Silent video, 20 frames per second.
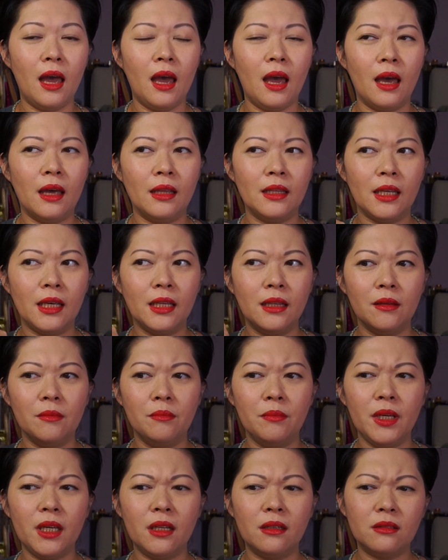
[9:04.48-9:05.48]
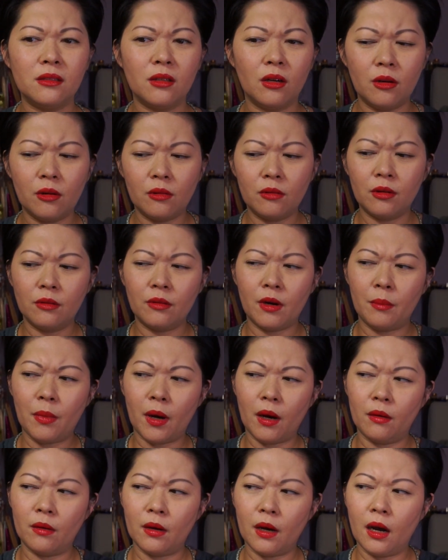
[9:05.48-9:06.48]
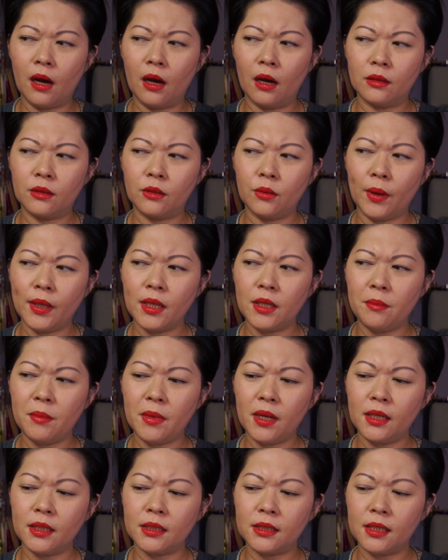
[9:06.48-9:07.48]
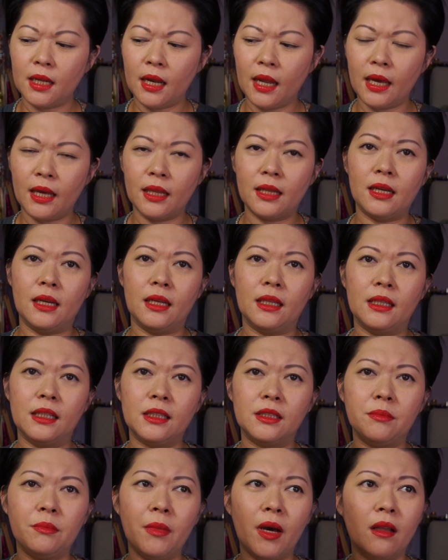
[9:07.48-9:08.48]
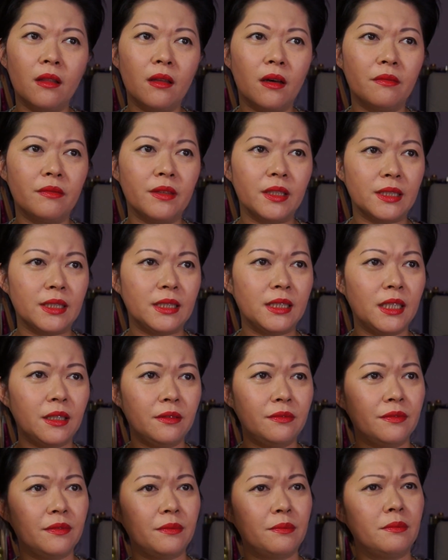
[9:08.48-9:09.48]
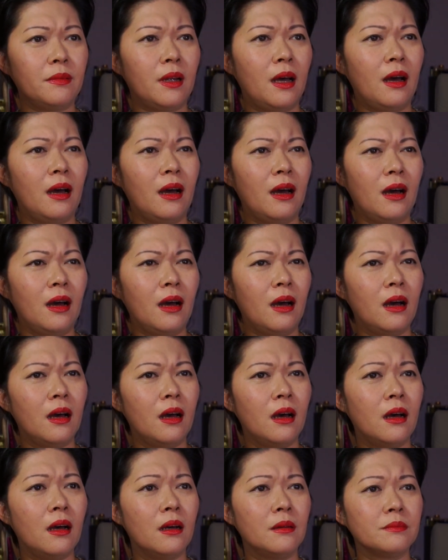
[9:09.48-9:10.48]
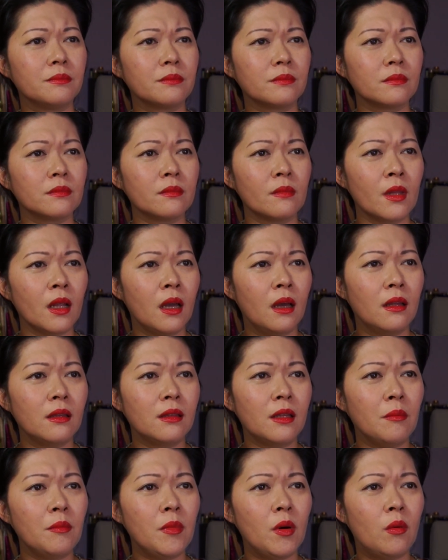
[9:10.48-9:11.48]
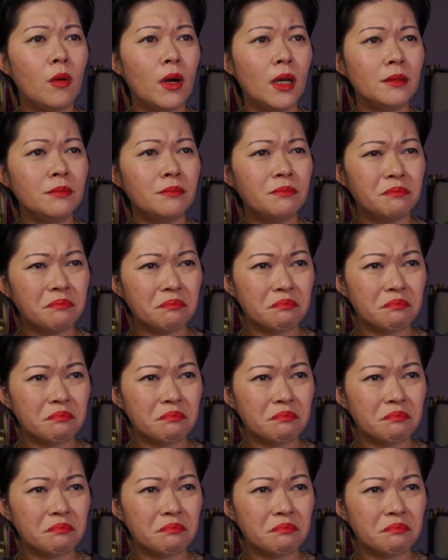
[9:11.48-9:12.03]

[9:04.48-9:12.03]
And in the middle tone, about 20 minutes later, the smell of the Sif #1,